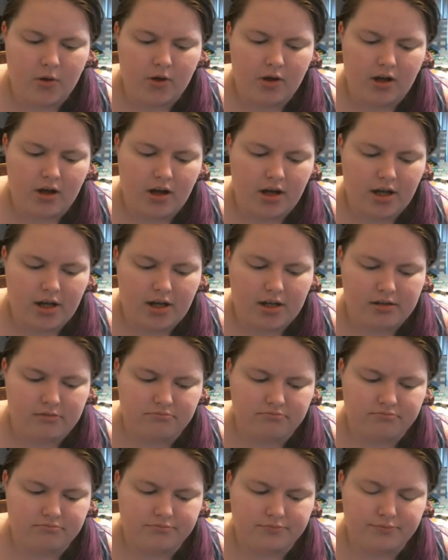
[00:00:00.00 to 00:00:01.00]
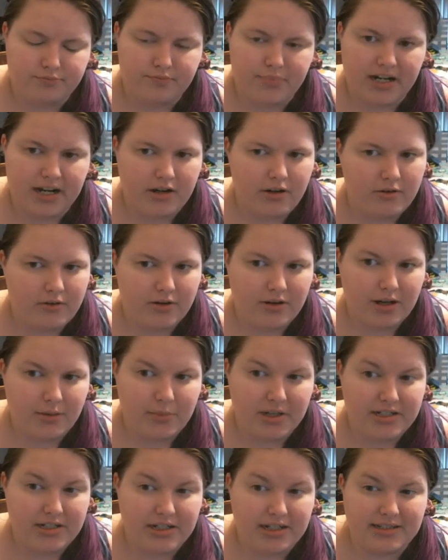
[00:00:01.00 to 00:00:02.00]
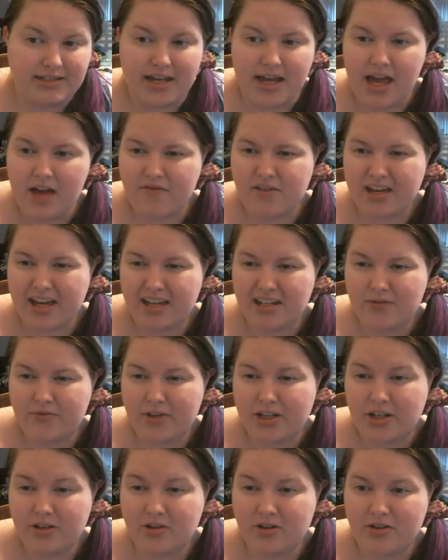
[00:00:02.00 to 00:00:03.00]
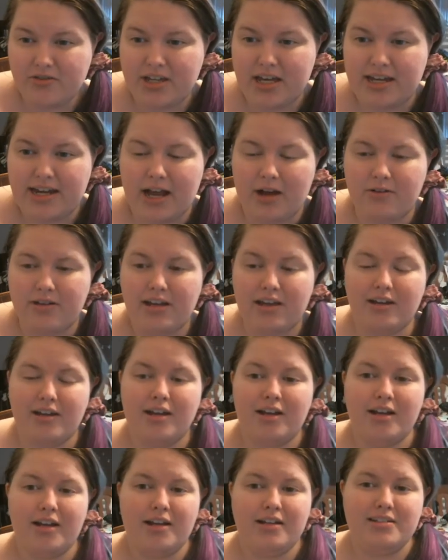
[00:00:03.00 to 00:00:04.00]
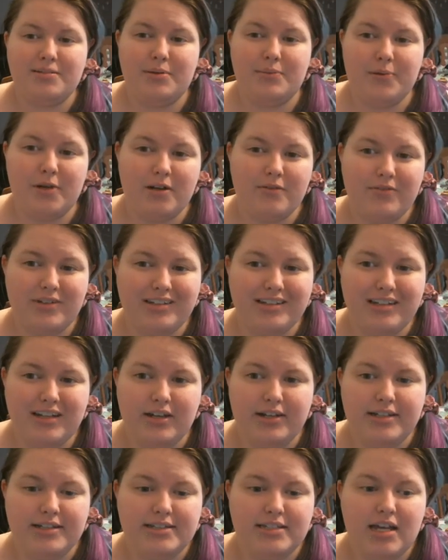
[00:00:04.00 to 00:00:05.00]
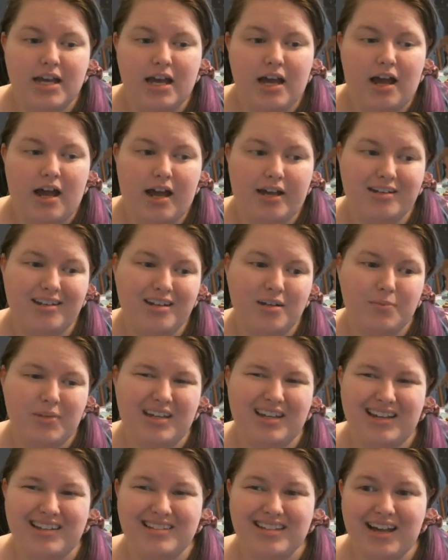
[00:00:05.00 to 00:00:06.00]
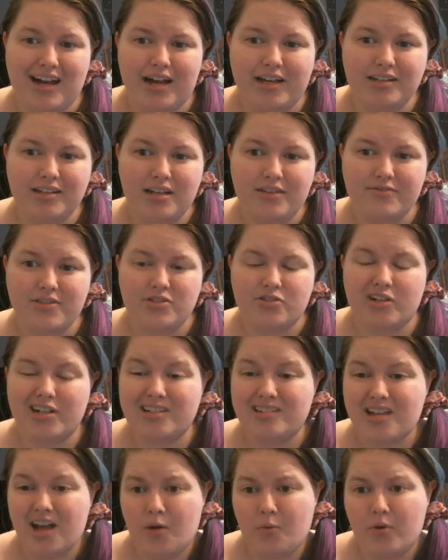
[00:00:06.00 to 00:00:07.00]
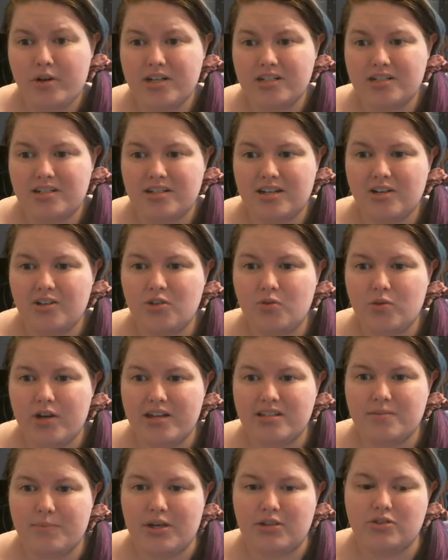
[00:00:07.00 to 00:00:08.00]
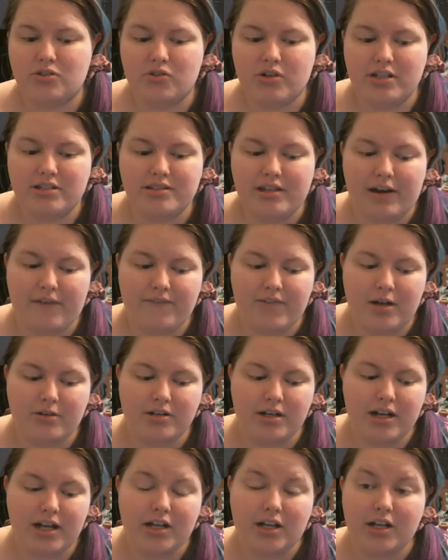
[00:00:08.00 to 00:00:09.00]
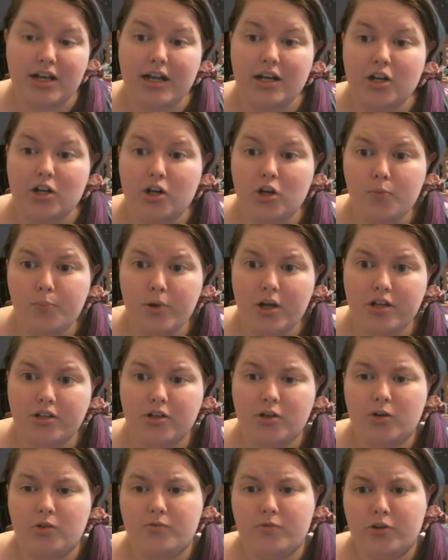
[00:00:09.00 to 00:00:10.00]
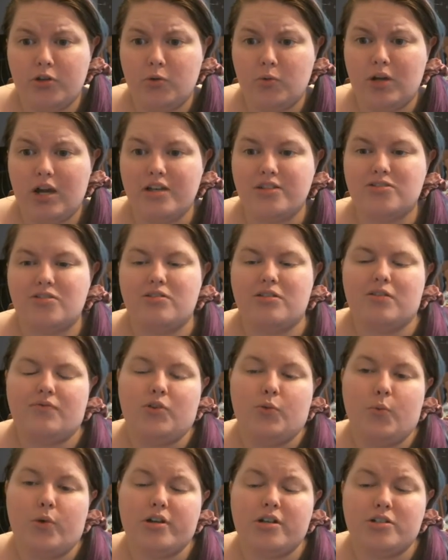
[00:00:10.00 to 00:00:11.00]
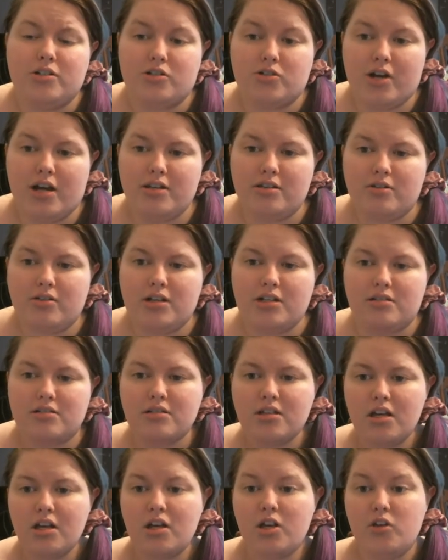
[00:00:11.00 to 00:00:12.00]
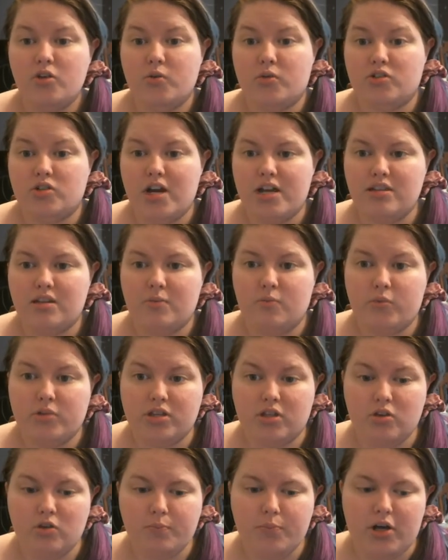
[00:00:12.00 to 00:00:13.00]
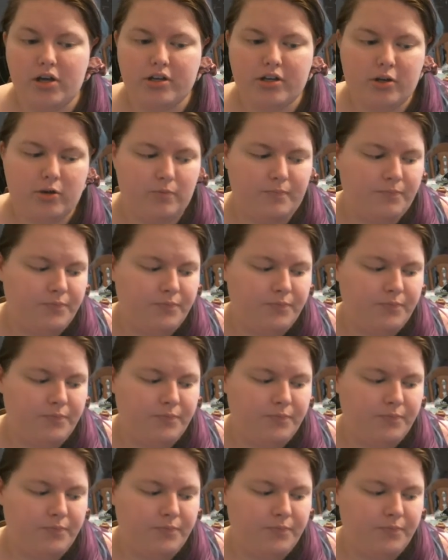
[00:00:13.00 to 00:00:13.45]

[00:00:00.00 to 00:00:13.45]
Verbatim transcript: But I don't know how much it is. I haven't kind of figured all that out yet. To be perfectly honest, I did it because I love the drinks. I wanted to tell you guys about the drinks, and I found out I could get a coupon code for you guys so that if you wanted to try the drinks, you could try them with the coupon code.